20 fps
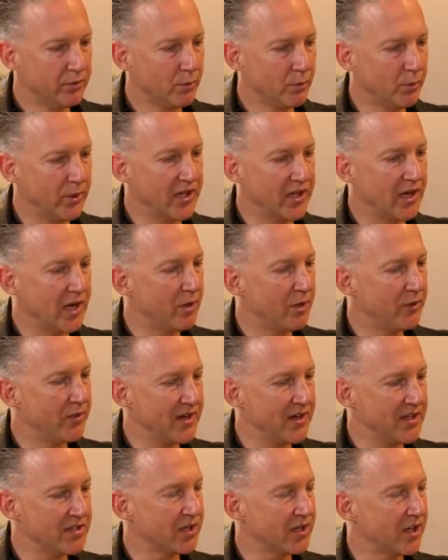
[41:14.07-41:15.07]
you know that
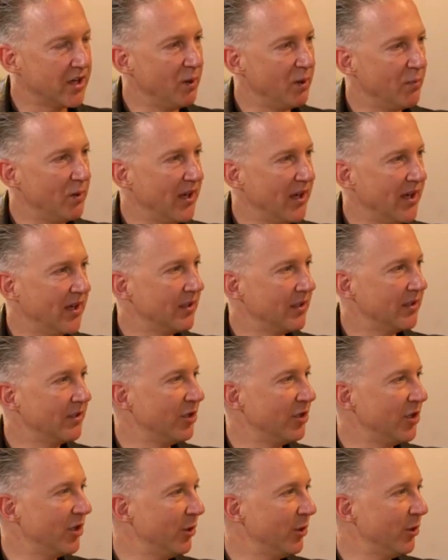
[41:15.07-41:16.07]
it's going to be
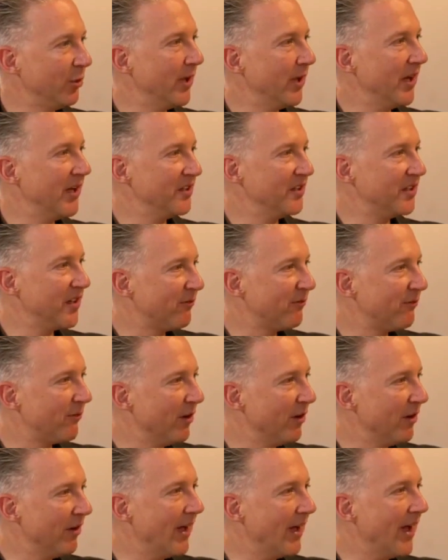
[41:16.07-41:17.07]
new and
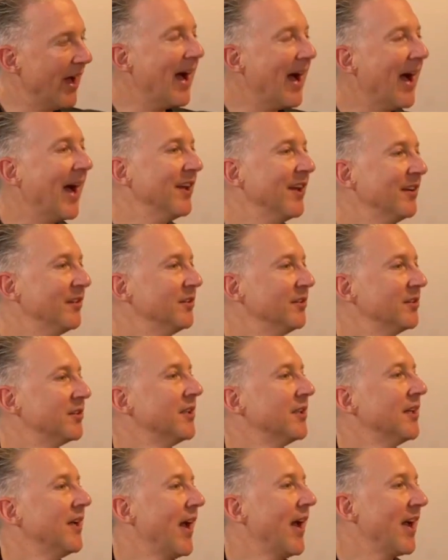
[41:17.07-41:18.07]
different and
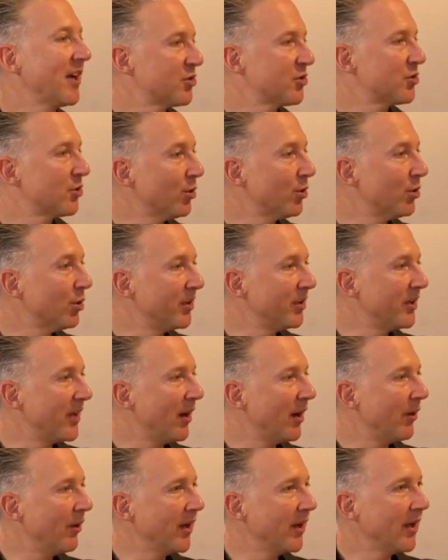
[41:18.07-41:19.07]

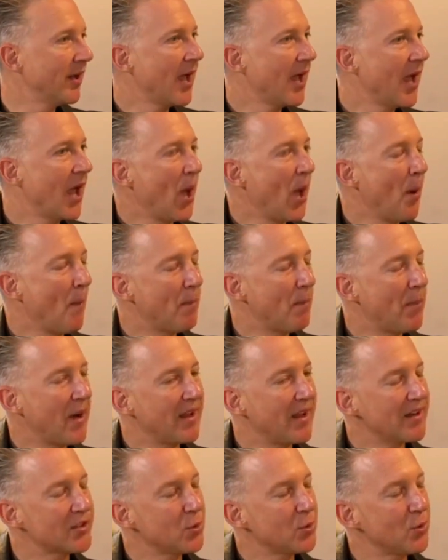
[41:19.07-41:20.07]
extraordinary.
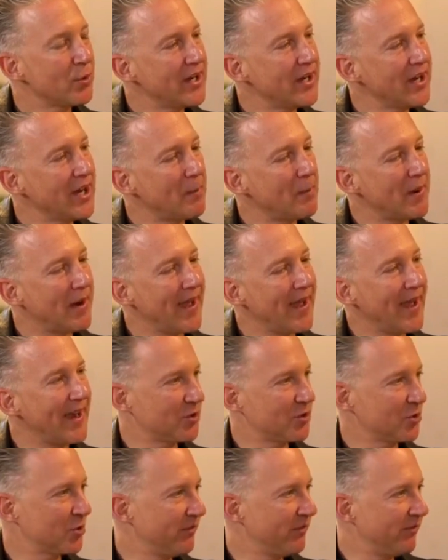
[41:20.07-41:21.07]
But talking about
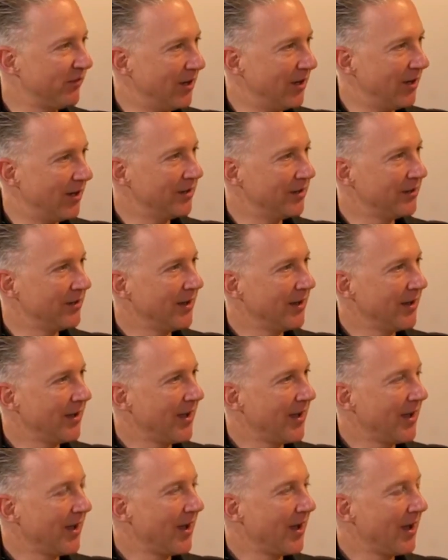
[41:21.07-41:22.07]
extrovert,
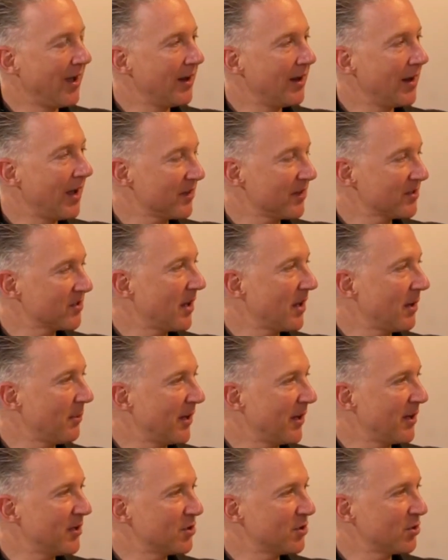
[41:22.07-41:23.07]
last time
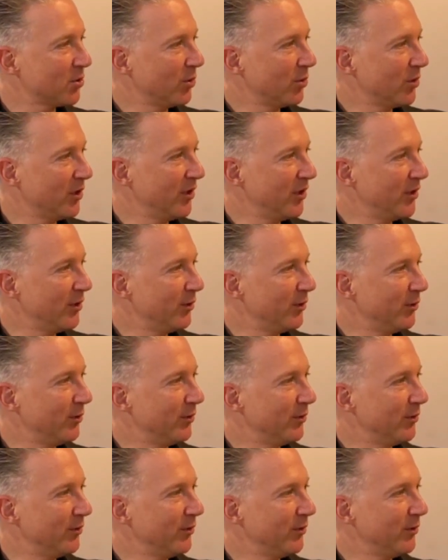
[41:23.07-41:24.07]
I saw you,
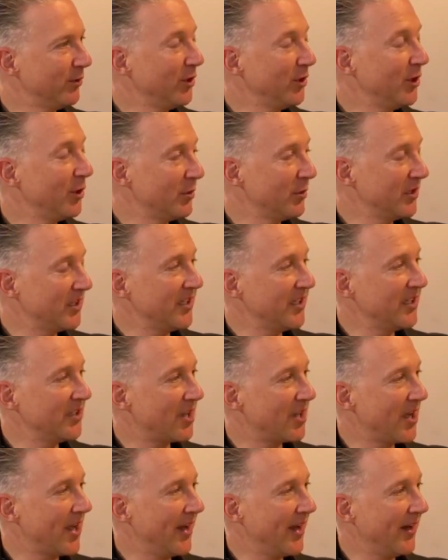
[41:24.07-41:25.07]
you were
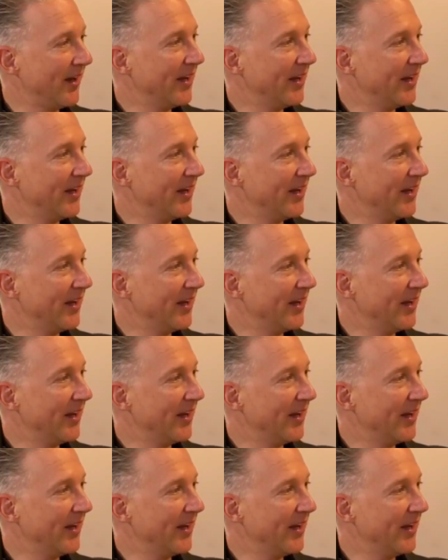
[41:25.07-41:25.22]
DJing in a